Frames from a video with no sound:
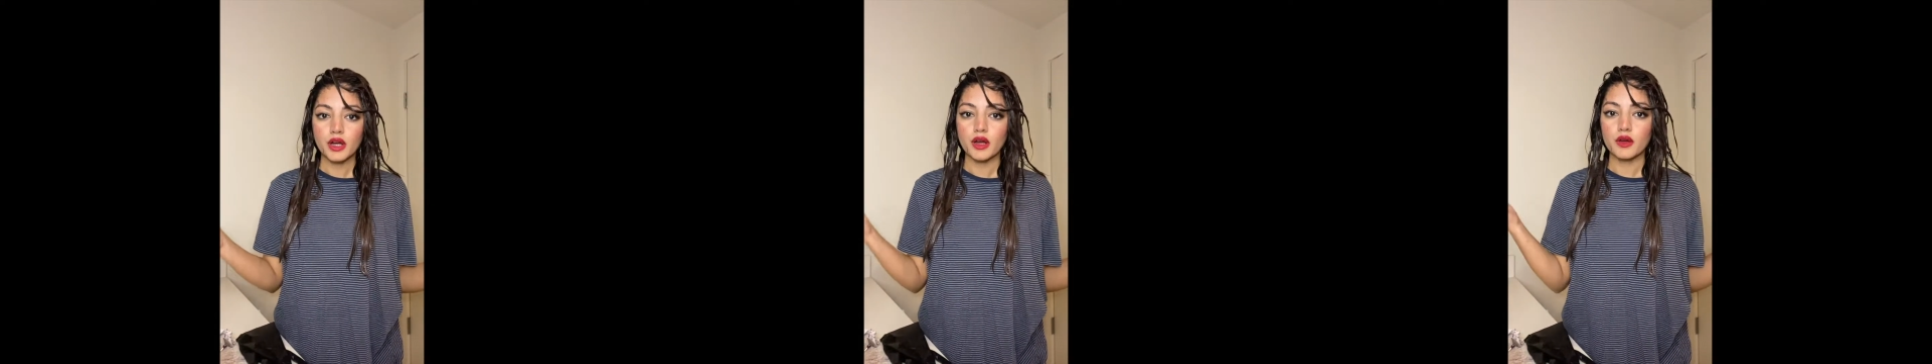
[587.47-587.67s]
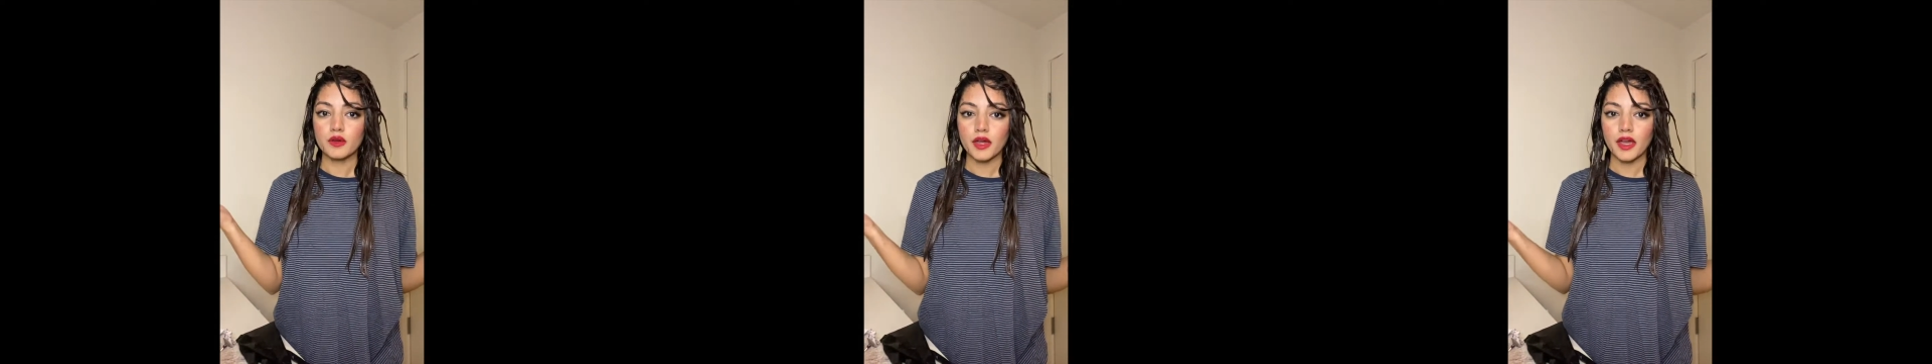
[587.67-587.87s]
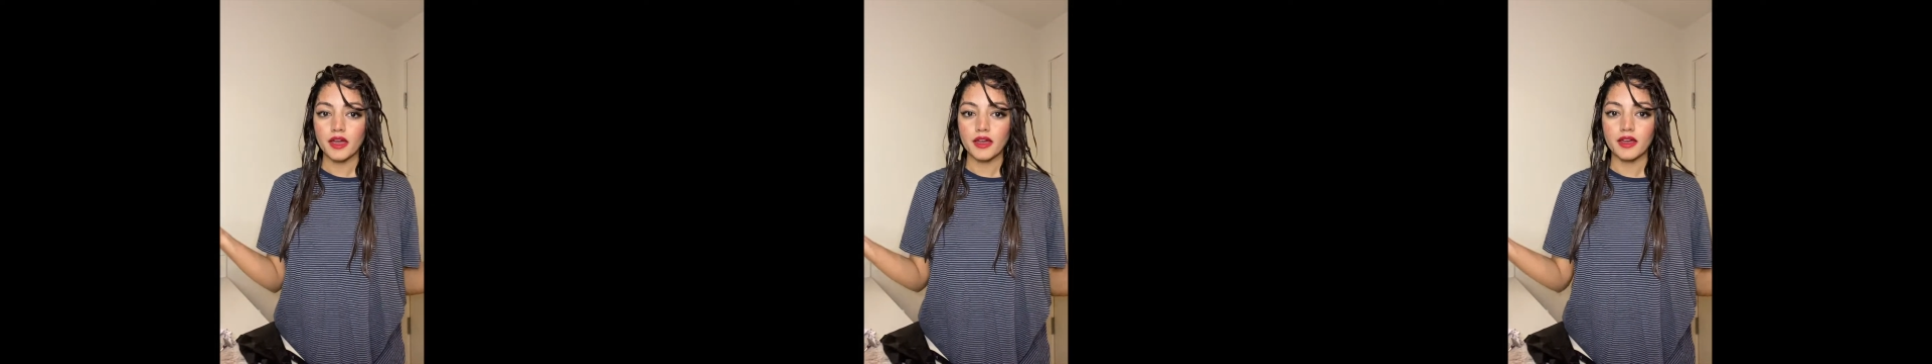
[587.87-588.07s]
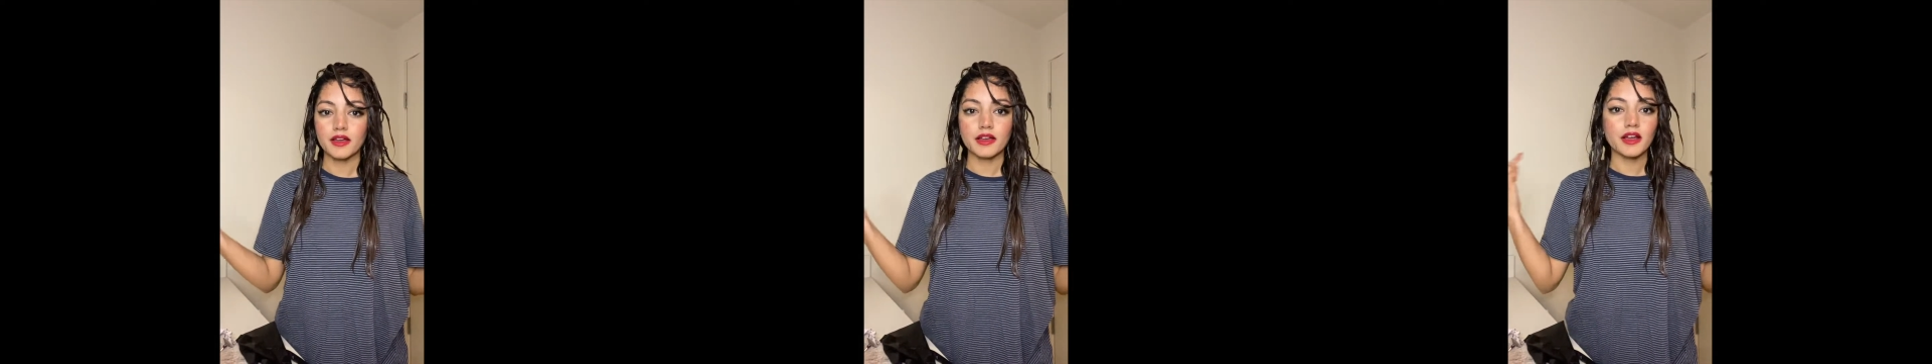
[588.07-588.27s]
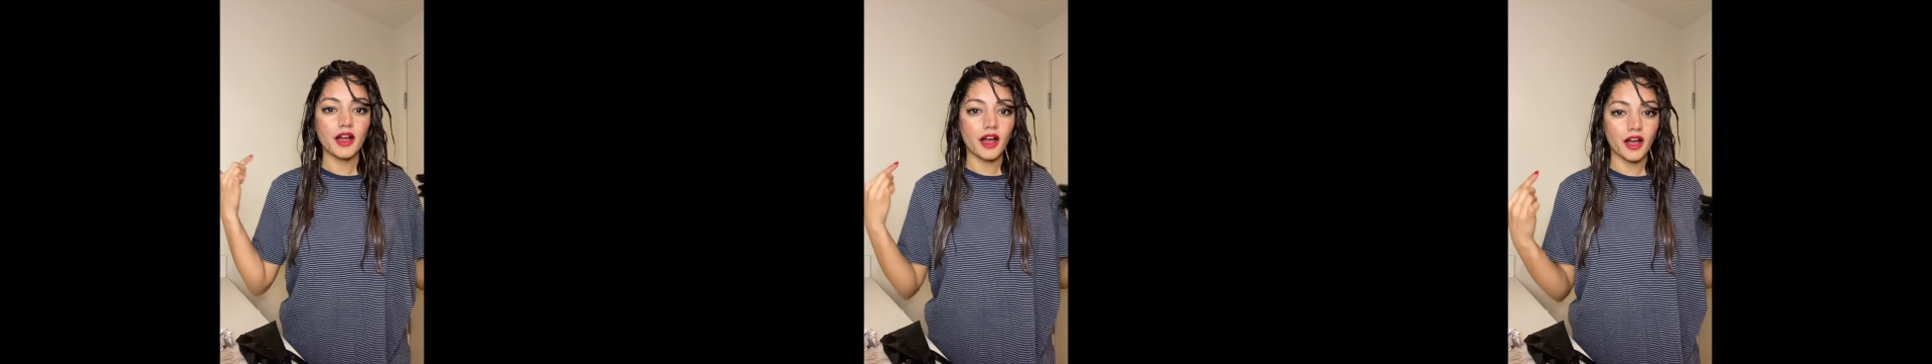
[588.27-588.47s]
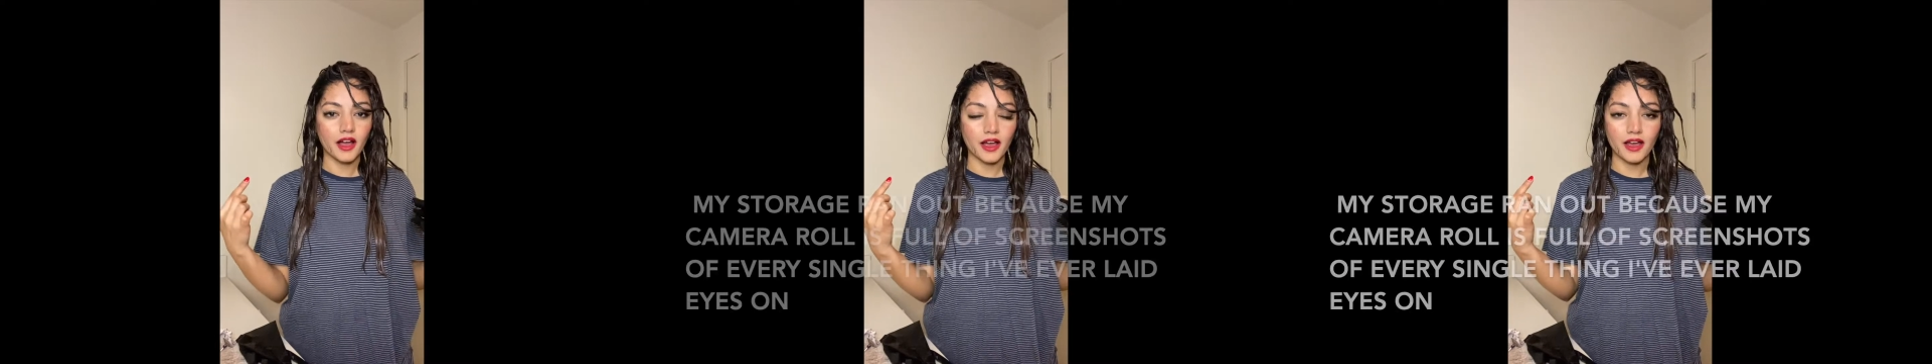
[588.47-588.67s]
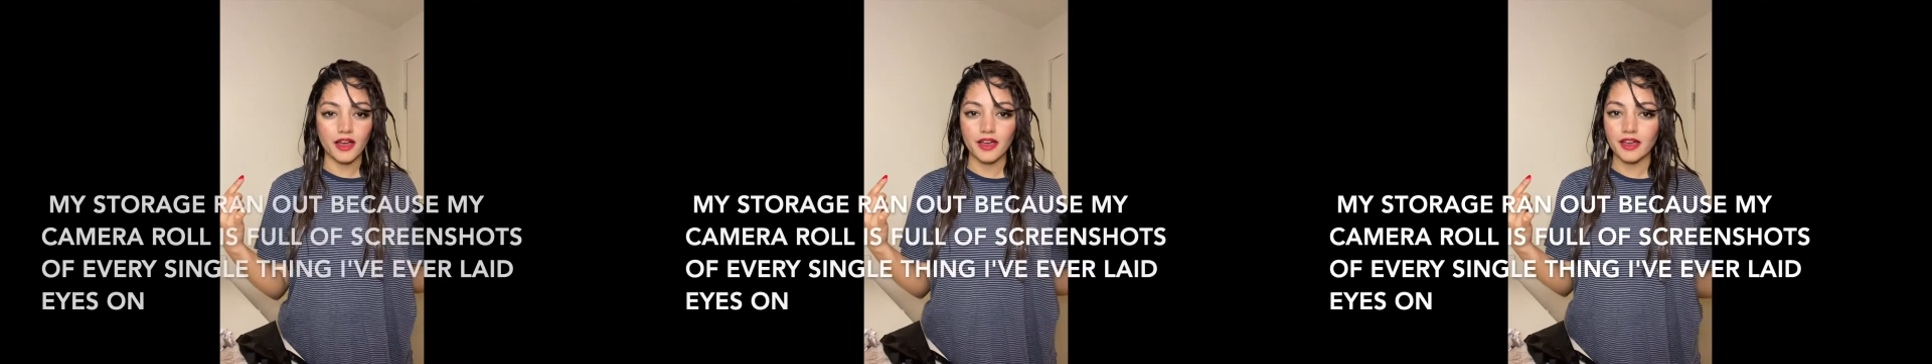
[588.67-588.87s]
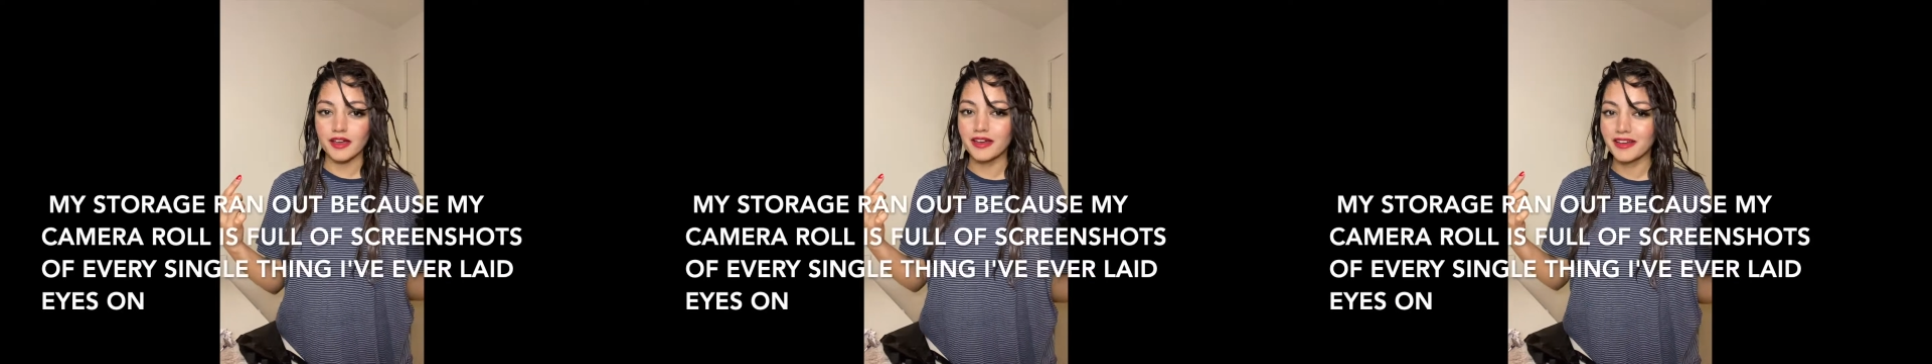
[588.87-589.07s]
Okay,
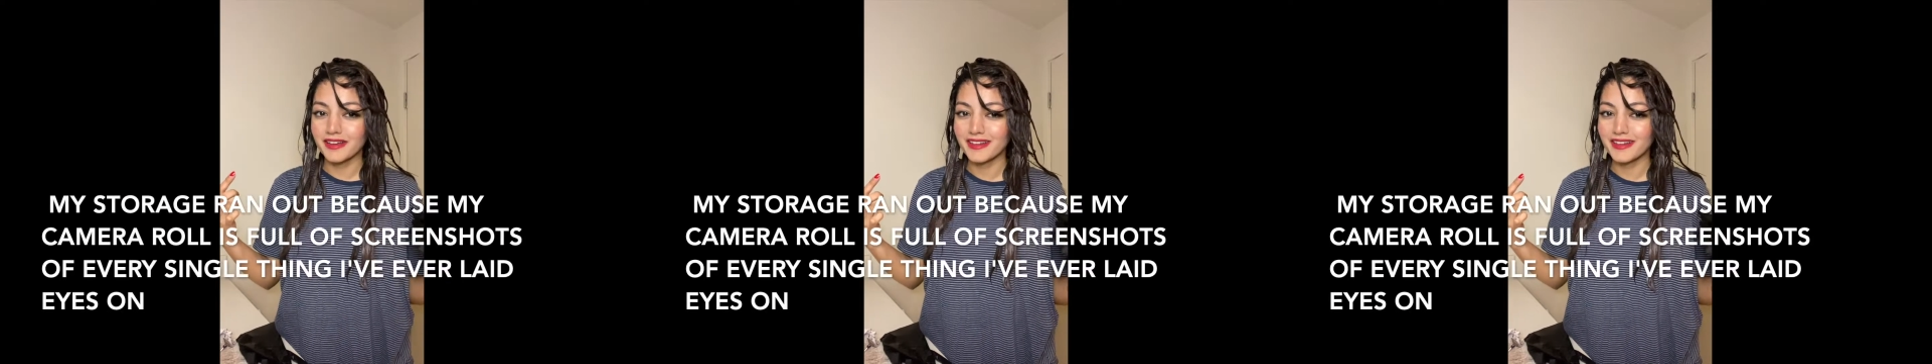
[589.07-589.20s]
I